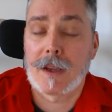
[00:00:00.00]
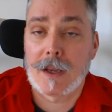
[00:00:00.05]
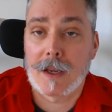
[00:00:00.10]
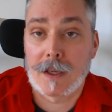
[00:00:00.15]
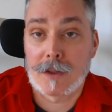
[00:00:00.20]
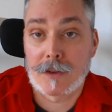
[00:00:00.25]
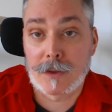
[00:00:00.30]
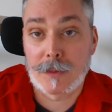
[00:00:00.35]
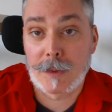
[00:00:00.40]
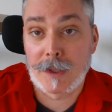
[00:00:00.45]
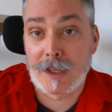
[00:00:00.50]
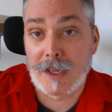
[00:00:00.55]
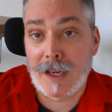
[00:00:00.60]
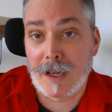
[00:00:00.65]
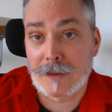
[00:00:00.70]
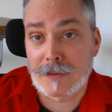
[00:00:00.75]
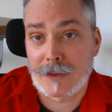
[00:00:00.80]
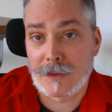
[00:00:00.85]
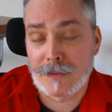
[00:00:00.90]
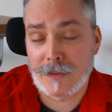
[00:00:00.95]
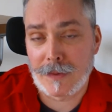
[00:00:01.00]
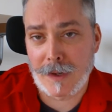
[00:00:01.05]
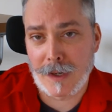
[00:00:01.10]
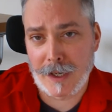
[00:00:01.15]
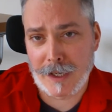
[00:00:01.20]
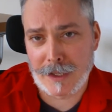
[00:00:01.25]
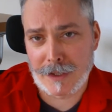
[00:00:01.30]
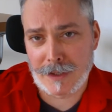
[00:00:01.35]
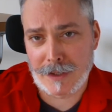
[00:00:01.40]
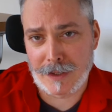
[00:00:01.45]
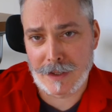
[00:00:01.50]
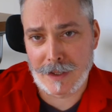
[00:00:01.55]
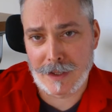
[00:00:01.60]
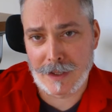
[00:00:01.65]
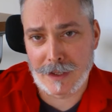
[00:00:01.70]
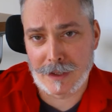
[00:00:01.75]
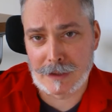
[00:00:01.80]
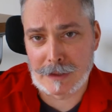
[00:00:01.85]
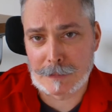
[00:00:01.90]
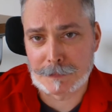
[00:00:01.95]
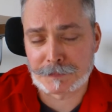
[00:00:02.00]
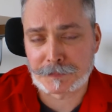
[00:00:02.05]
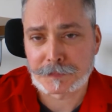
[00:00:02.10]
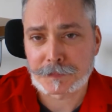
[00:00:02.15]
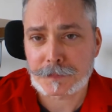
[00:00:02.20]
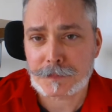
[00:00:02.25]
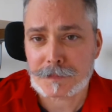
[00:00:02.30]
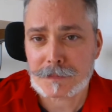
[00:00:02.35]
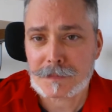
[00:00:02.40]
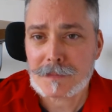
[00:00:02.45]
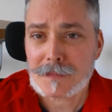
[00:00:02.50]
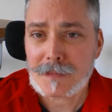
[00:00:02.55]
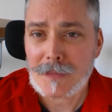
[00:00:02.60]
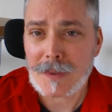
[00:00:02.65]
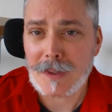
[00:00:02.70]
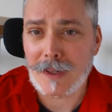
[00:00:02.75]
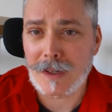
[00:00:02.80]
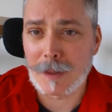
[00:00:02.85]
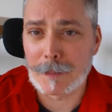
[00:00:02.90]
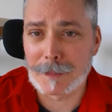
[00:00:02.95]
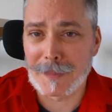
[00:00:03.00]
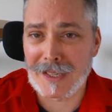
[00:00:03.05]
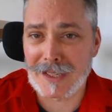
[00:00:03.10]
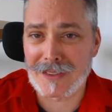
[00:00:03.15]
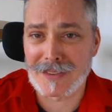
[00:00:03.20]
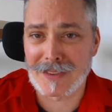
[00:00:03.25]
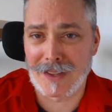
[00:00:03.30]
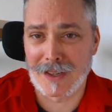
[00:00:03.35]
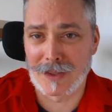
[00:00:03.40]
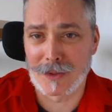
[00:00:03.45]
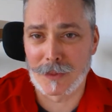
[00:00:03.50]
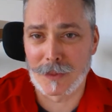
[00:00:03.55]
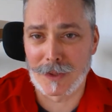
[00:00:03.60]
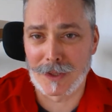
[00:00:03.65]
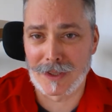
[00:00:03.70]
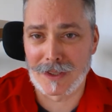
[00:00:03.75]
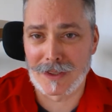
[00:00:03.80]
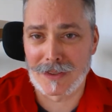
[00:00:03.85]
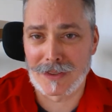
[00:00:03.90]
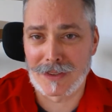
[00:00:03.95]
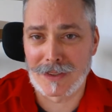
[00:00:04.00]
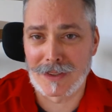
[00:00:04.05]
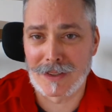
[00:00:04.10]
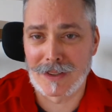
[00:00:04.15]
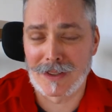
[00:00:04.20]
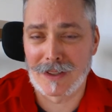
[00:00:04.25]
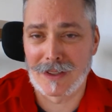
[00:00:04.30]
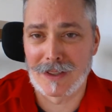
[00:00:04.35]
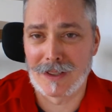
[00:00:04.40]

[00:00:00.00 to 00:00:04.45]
And you really have to find a mix that works